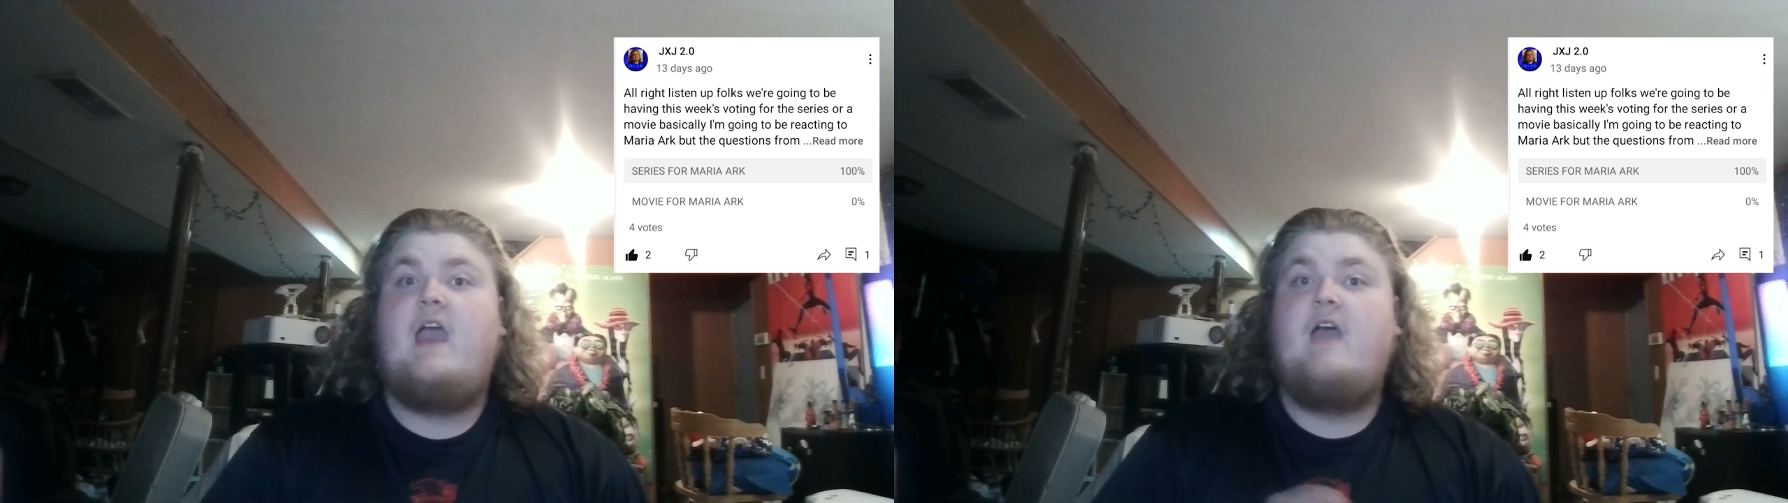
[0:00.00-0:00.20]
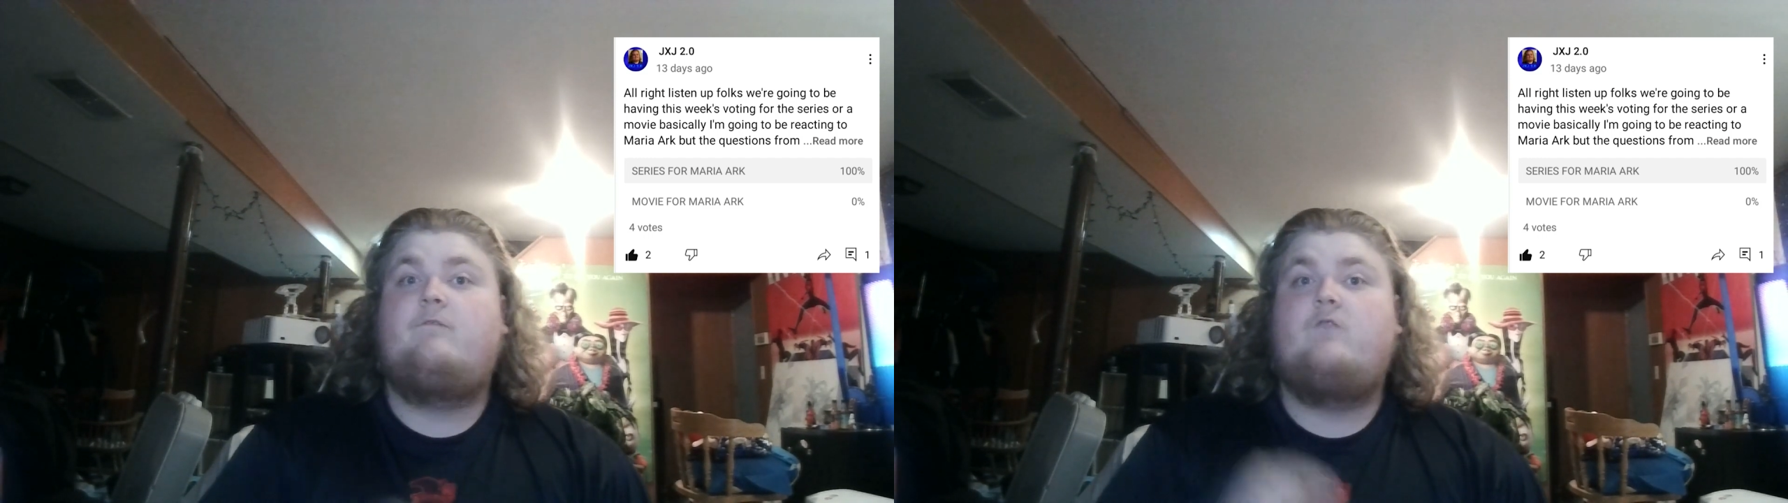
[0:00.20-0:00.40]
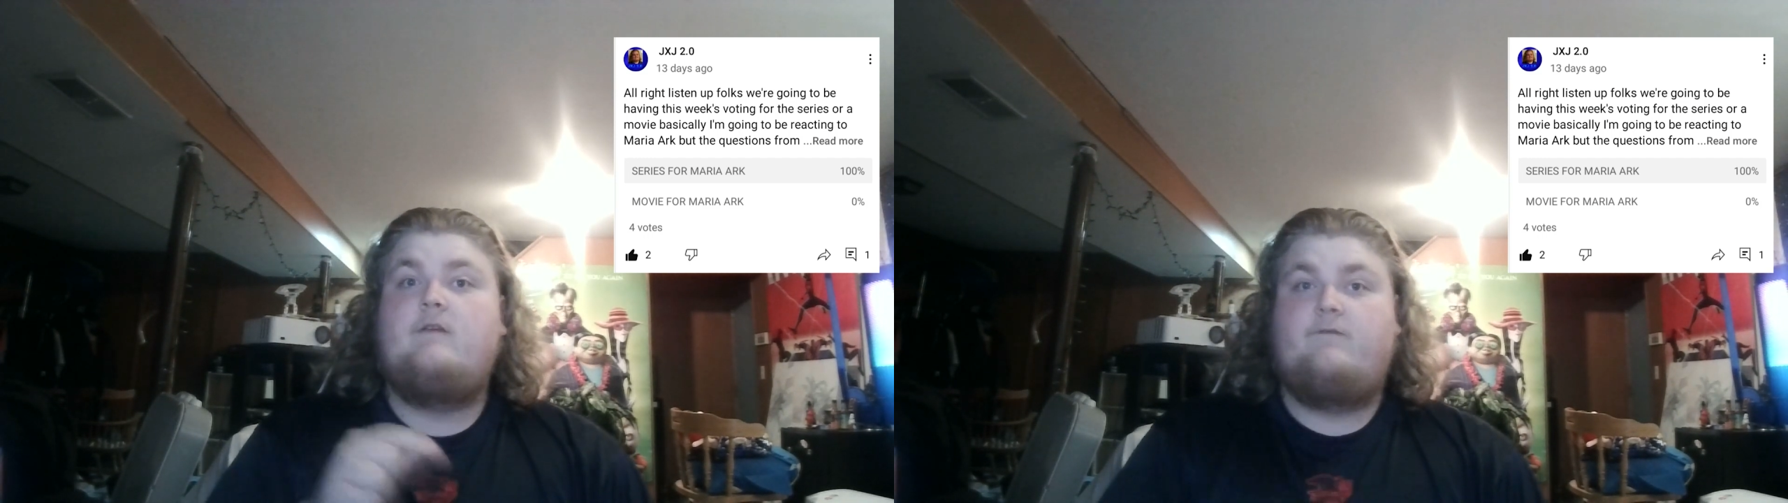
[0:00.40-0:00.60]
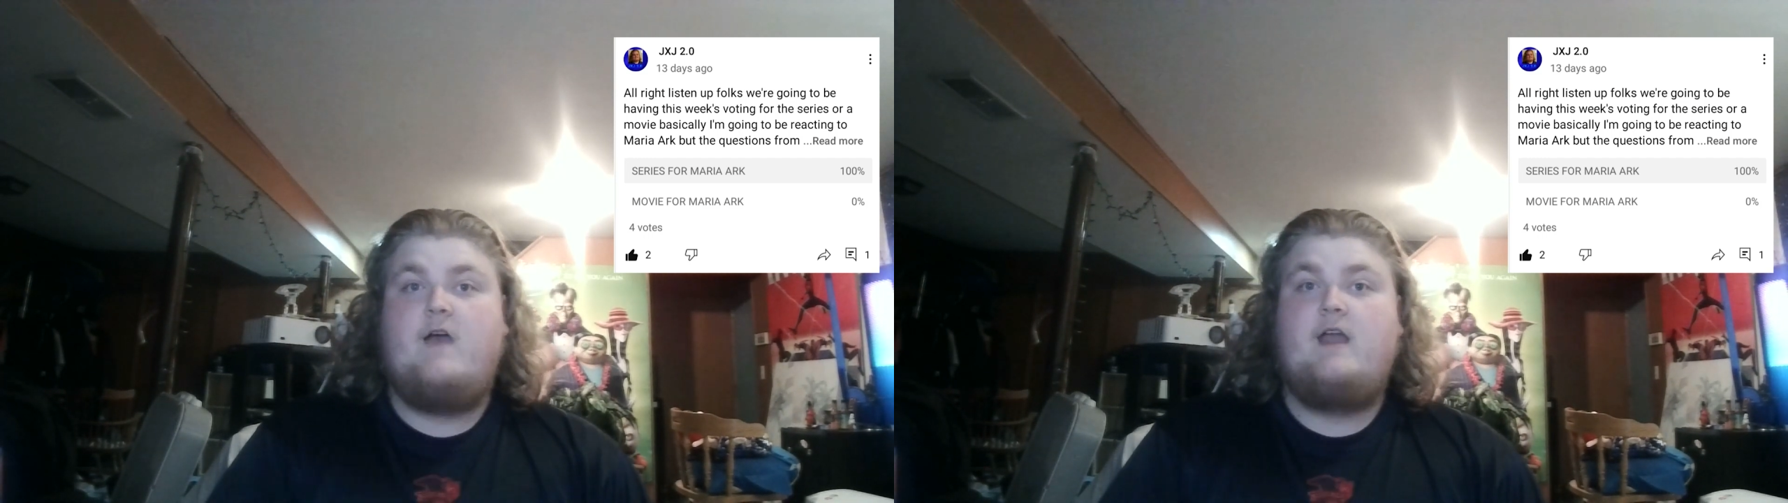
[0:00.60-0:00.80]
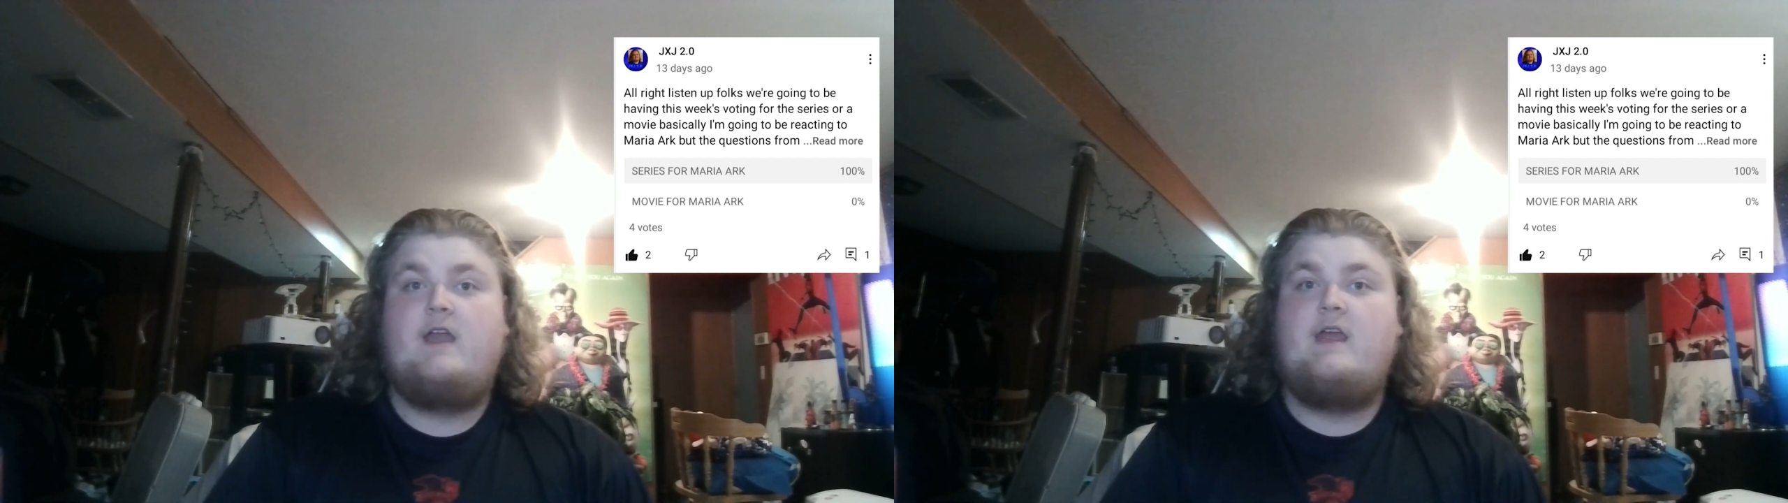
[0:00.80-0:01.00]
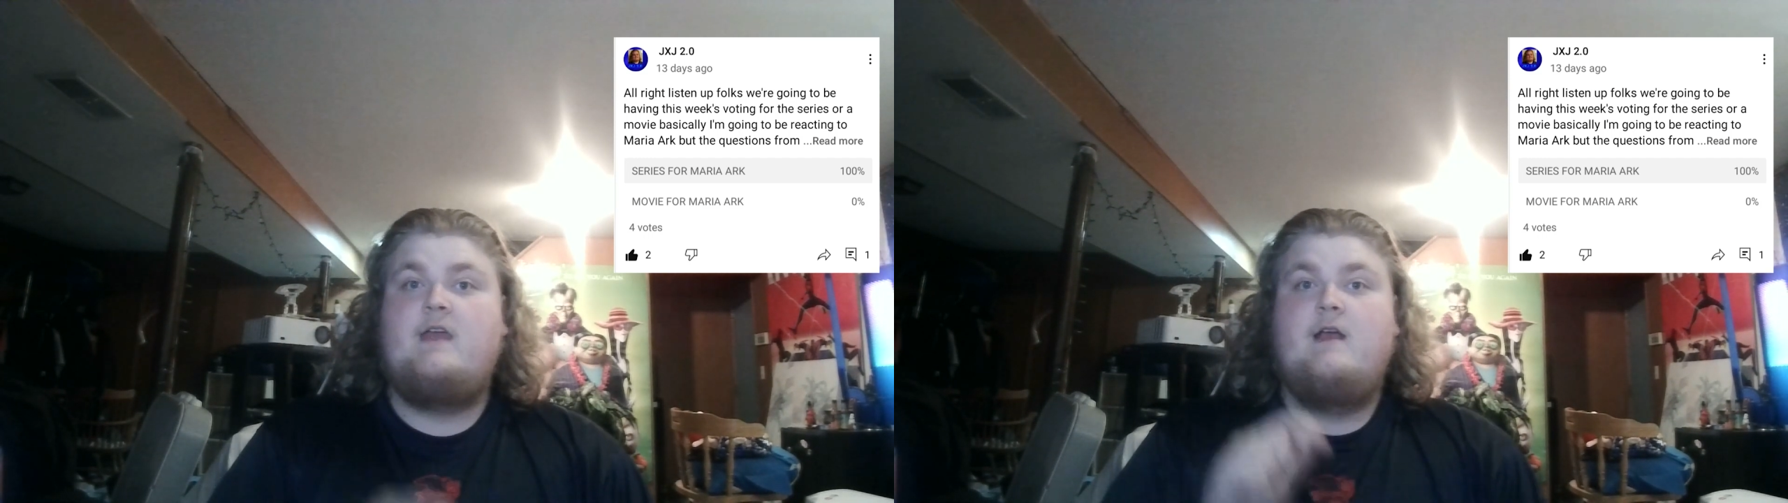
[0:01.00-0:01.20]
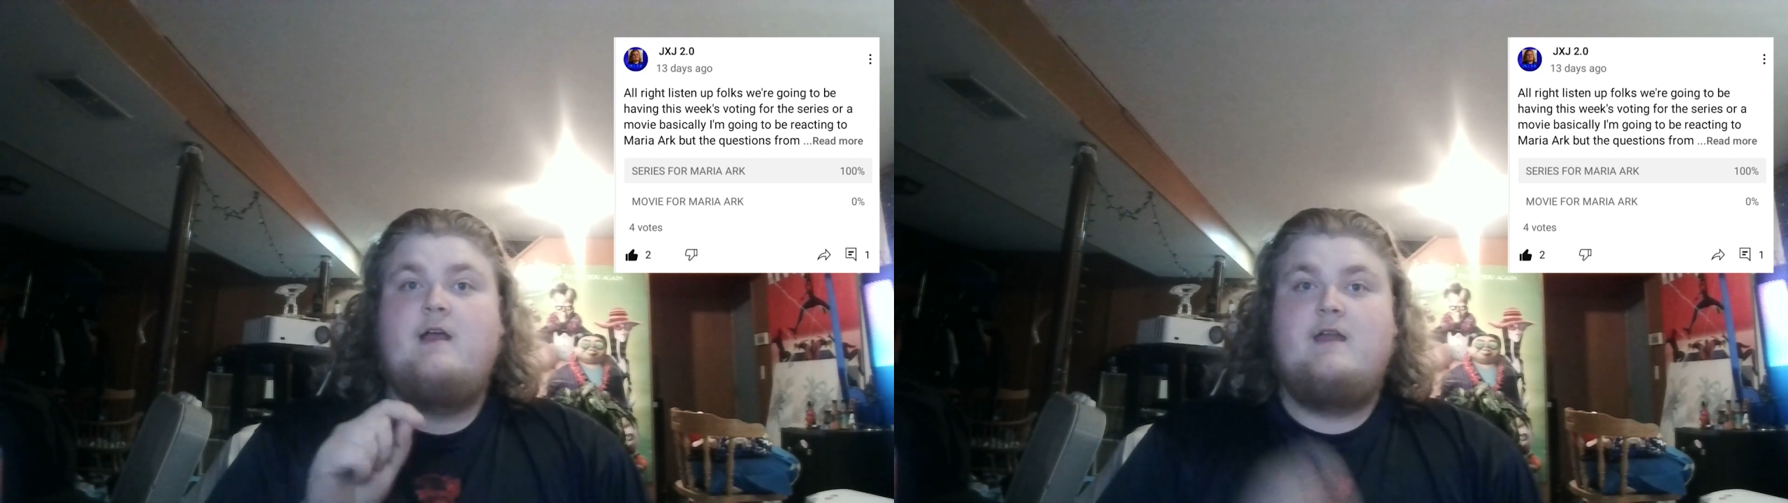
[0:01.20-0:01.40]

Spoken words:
every Friday